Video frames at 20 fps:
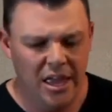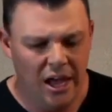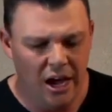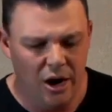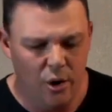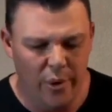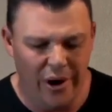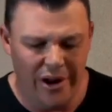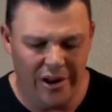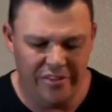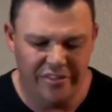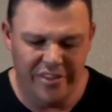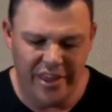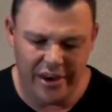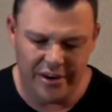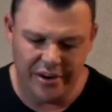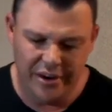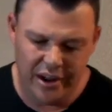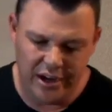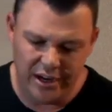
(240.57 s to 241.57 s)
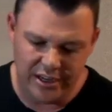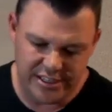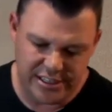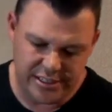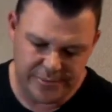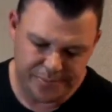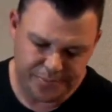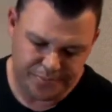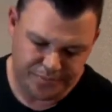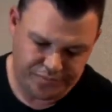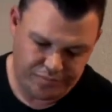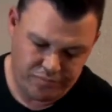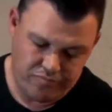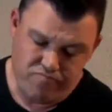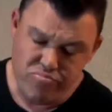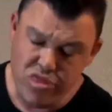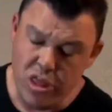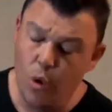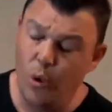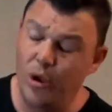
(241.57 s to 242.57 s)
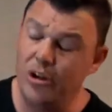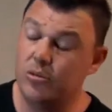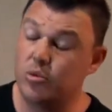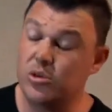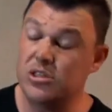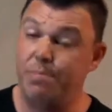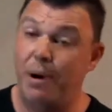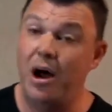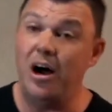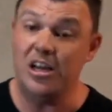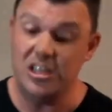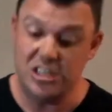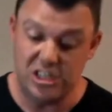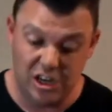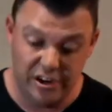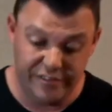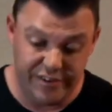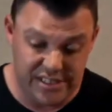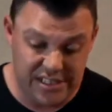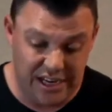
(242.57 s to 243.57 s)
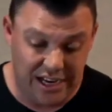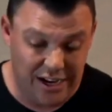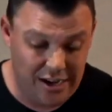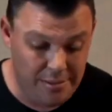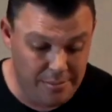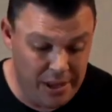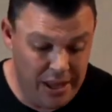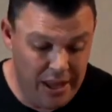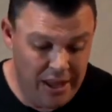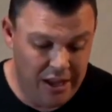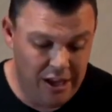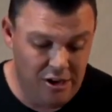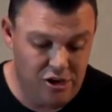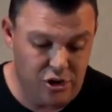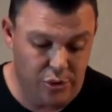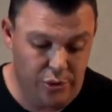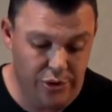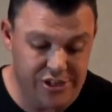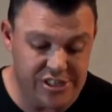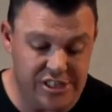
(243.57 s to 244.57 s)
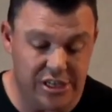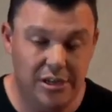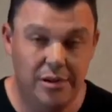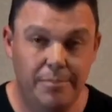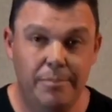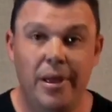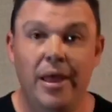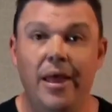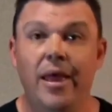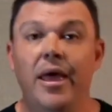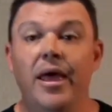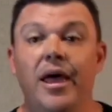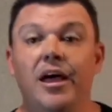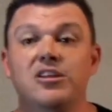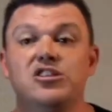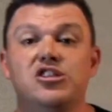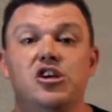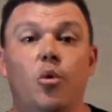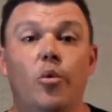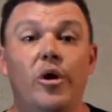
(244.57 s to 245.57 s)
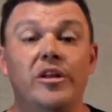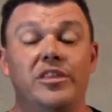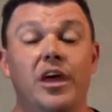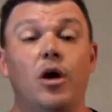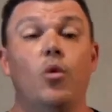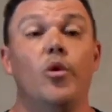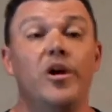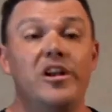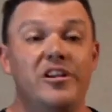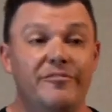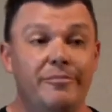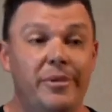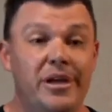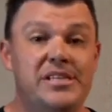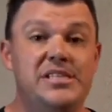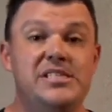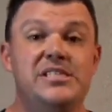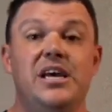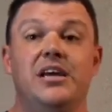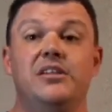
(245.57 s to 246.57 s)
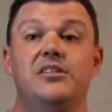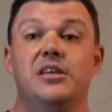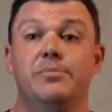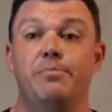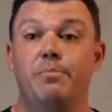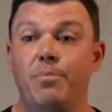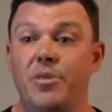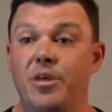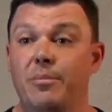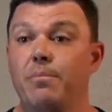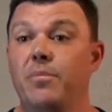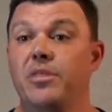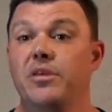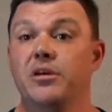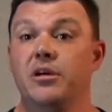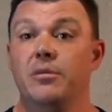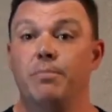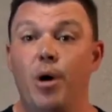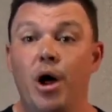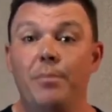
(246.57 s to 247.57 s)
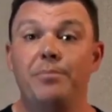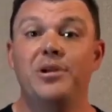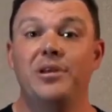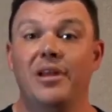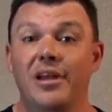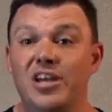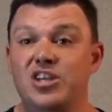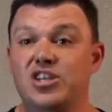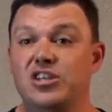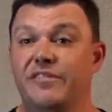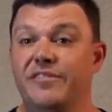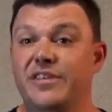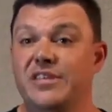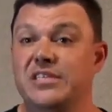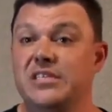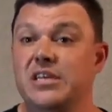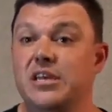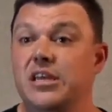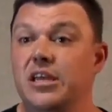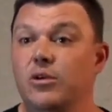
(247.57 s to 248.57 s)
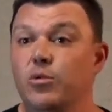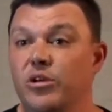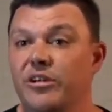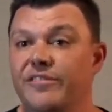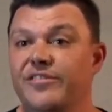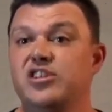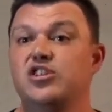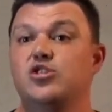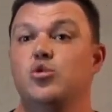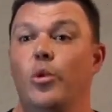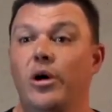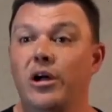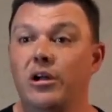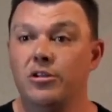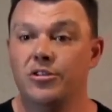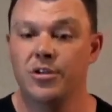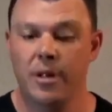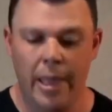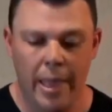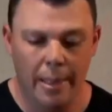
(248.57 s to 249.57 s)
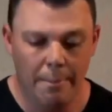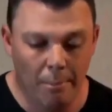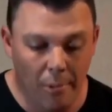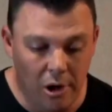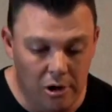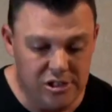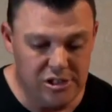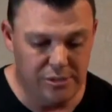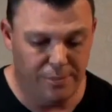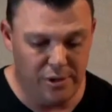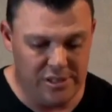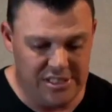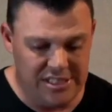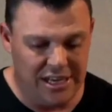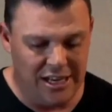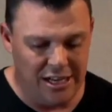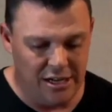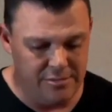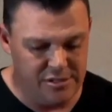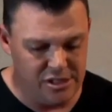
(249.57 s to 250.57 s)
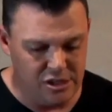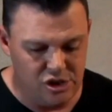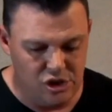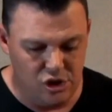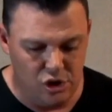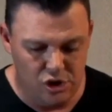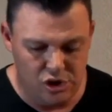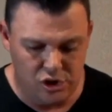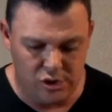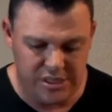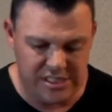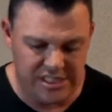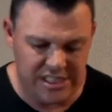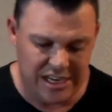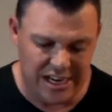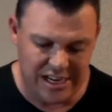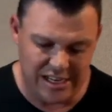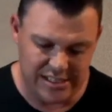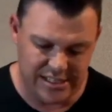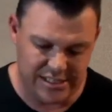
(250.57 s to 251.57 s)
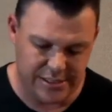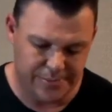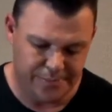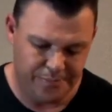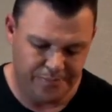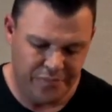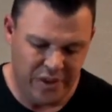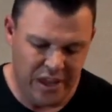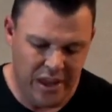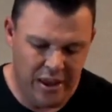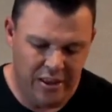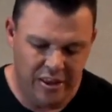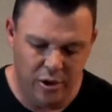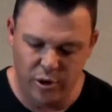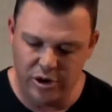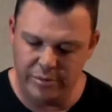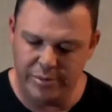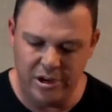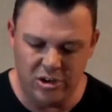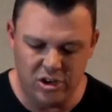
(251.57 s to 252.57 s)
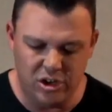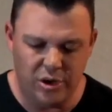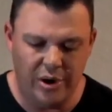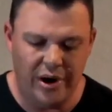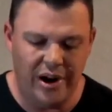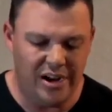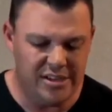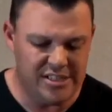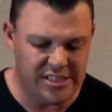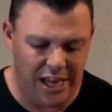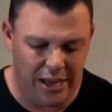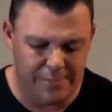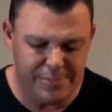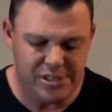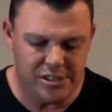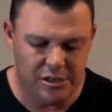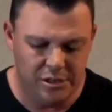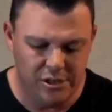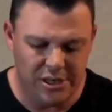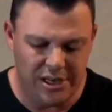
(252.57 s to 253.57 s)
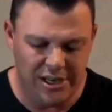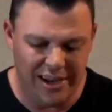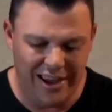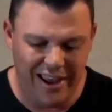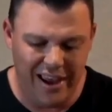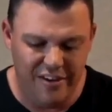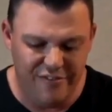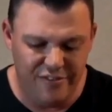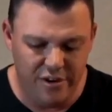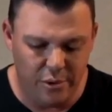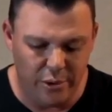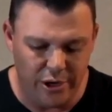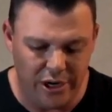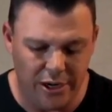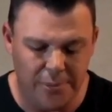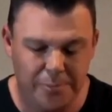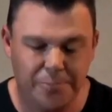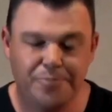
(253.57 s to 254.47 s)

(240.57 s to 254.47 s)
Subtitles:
around that night? Well, it was Passover time in Jerusalem, and so what that would have meant is that the population of the city would have swelled multiple times its usual size. There would have been crowds absolutely everywhere.